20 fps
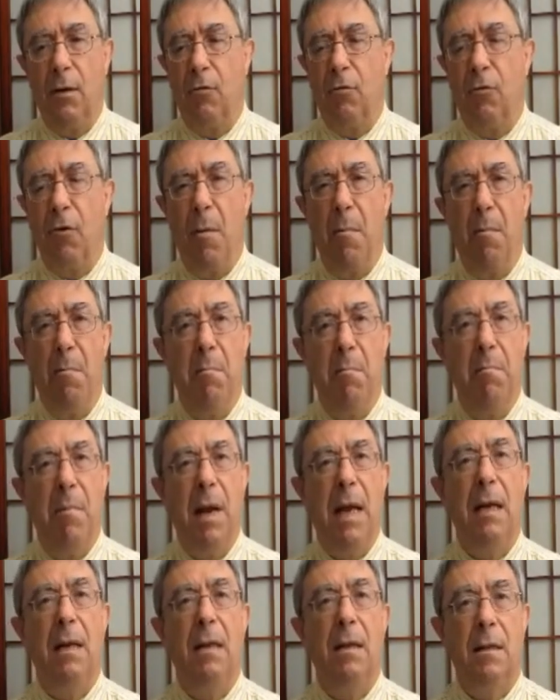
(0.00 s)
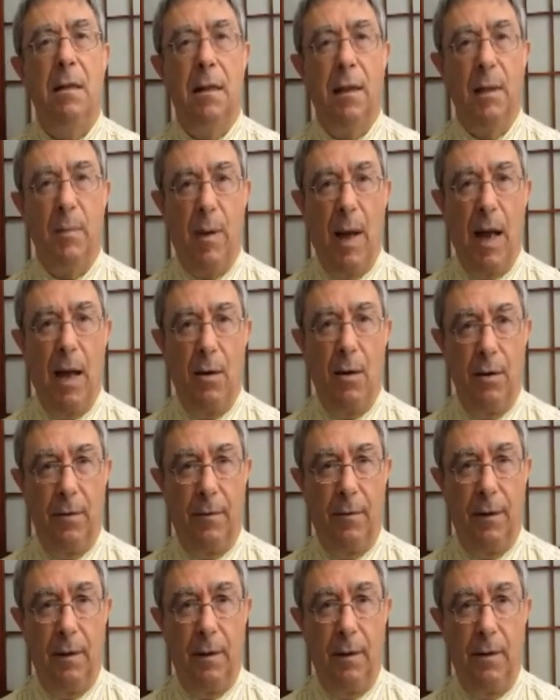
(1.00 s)
tremendously
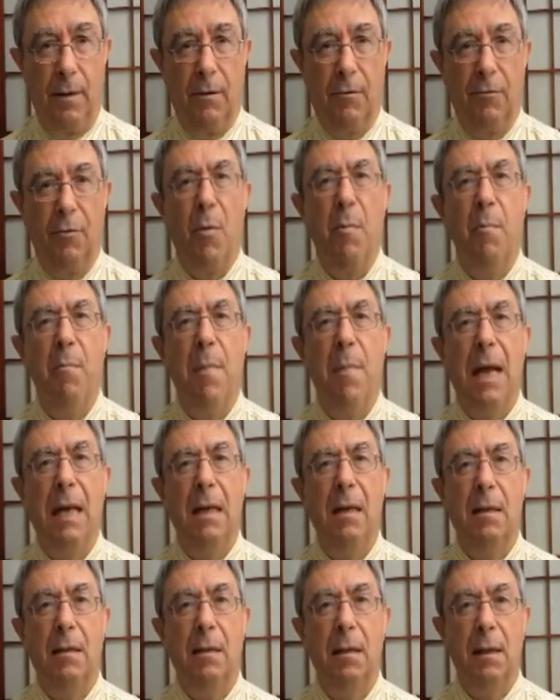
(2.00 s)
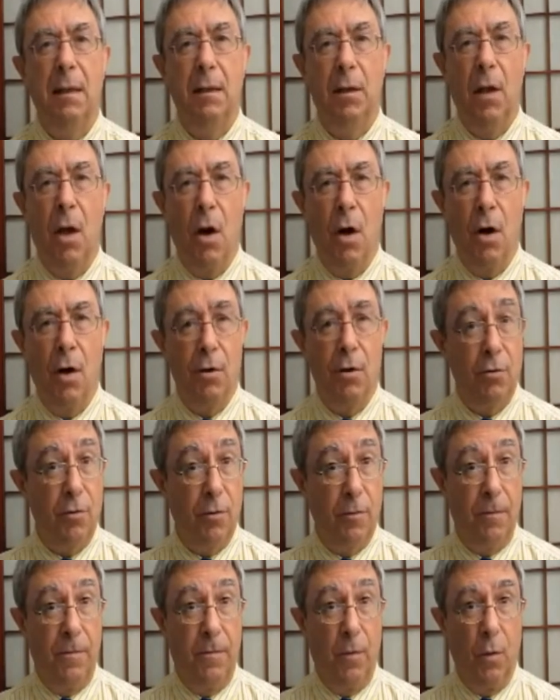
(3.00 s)
powerful, tremendously large
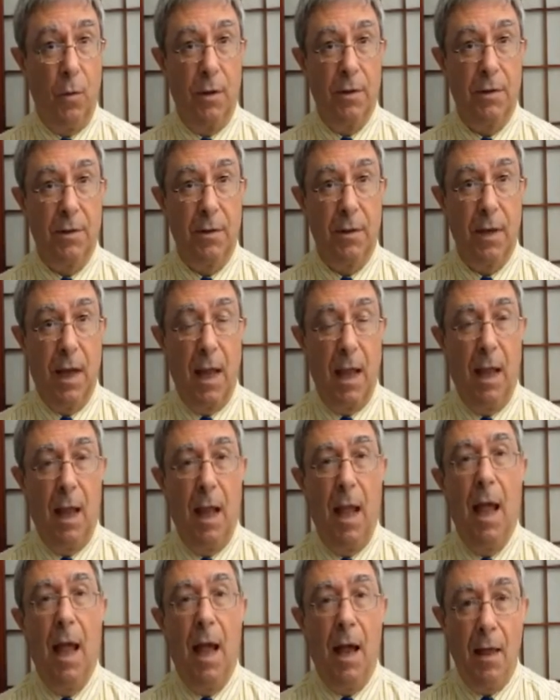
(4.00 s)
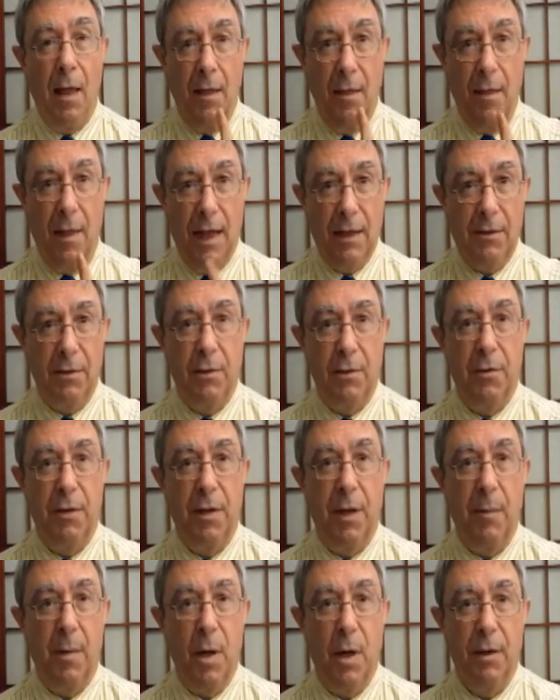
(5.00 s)
force. That's your
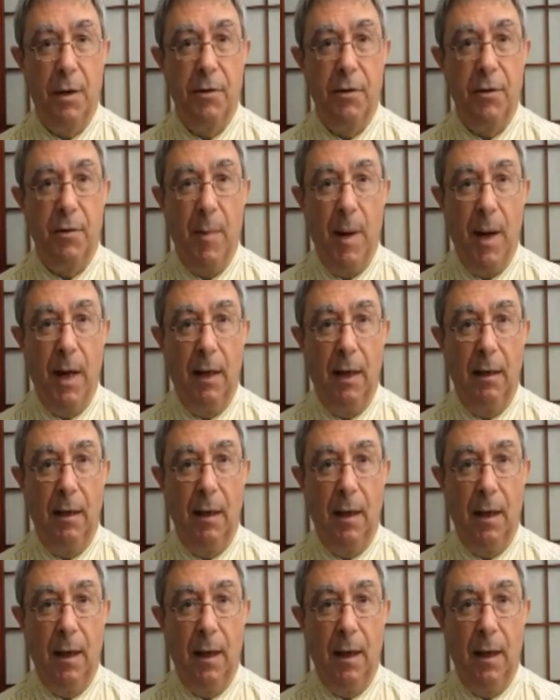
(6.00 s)
subconscious mind.